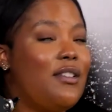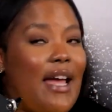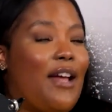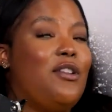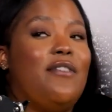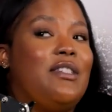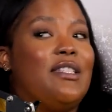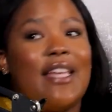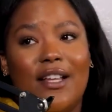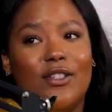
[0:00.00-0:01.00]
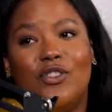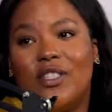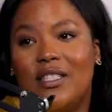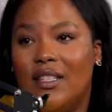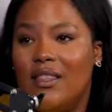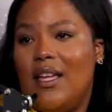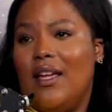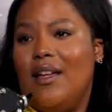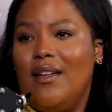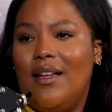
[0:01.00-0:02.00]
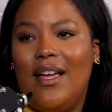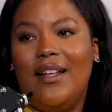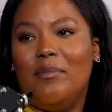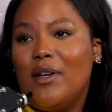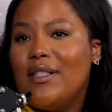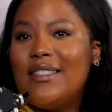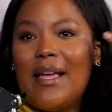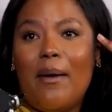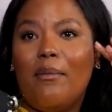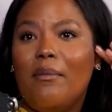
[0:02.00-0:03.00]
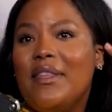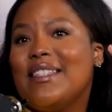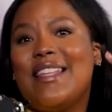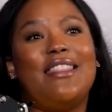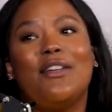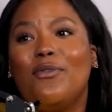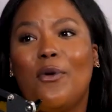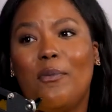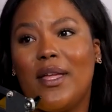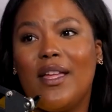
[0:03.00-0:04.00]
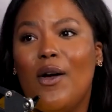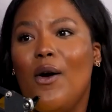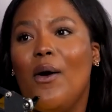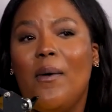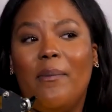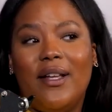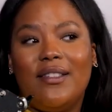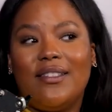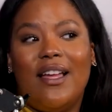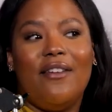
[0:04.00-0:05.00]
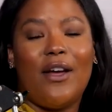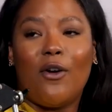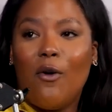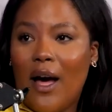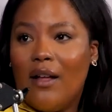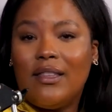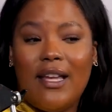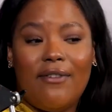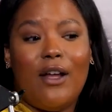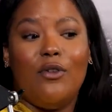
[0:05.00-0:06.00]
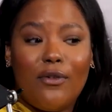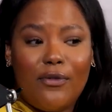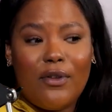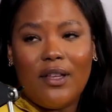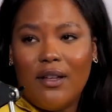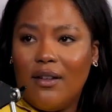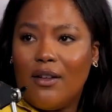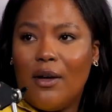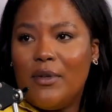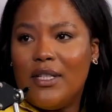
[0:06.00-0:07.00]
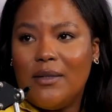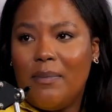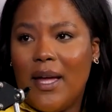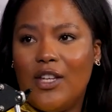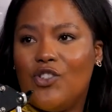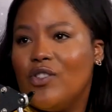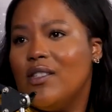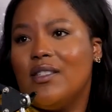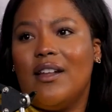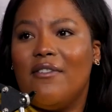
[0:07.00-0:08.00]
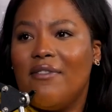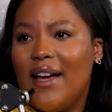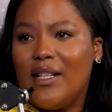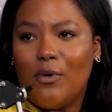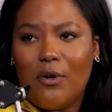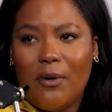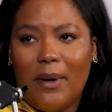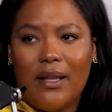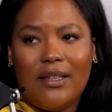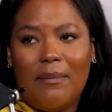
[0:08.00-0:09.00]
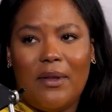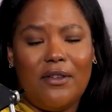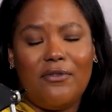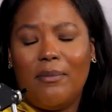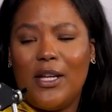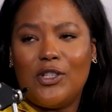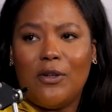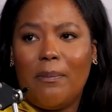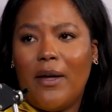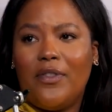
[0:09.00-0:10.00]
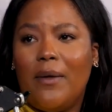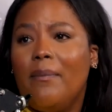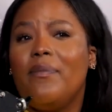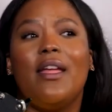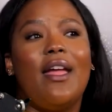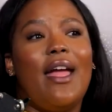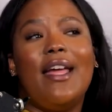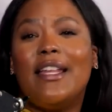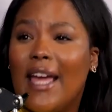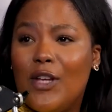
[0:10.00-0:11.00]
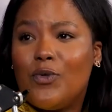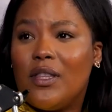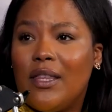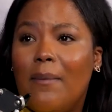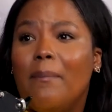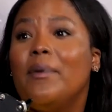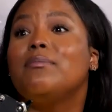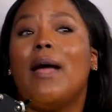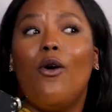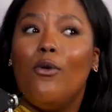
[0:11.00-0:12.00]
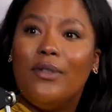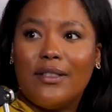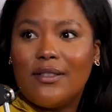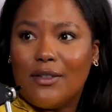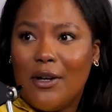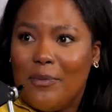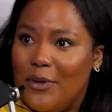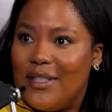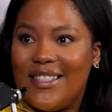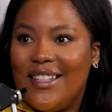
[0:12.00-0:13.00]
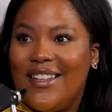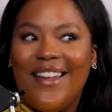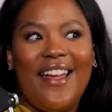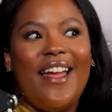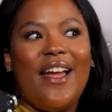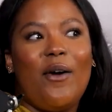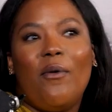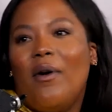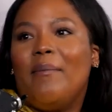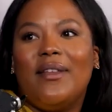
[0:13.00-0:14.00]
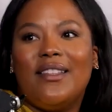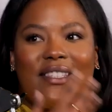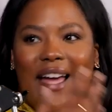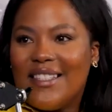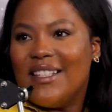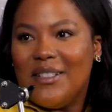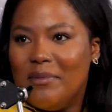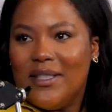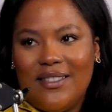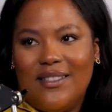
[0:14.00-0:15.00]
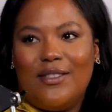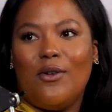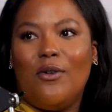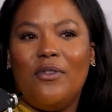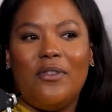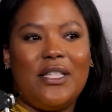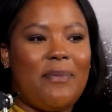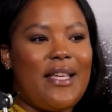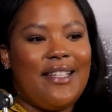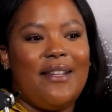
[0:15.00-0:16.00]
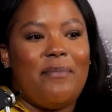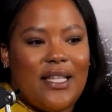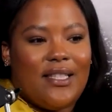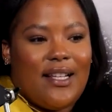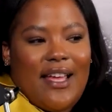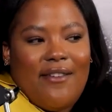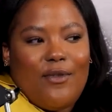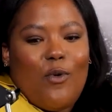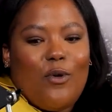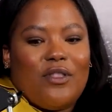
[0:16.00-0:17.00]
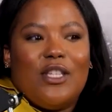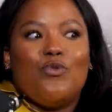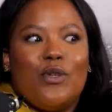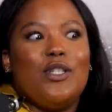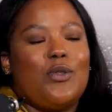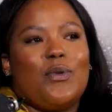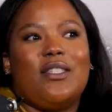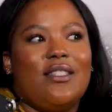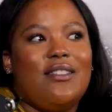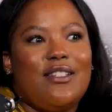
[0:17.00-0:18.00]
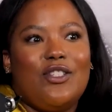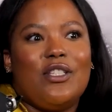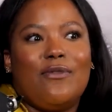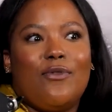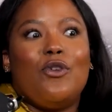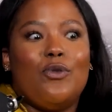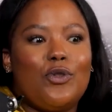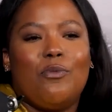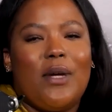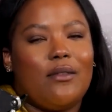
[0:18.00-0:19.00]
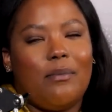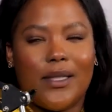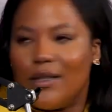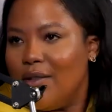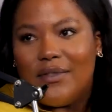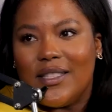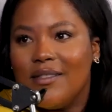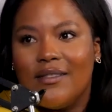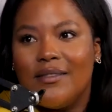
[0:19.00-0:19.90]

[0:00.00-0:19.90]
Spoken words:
I could have decided to just sit there and be on some, there's nothing for me. But if I go out there, if I look for the community pages and I find more about them and the information about them, engage with them, build my own little community. I mean, the sky's the limit. So it's basically having all these resources, and it's just for you to make the best of it.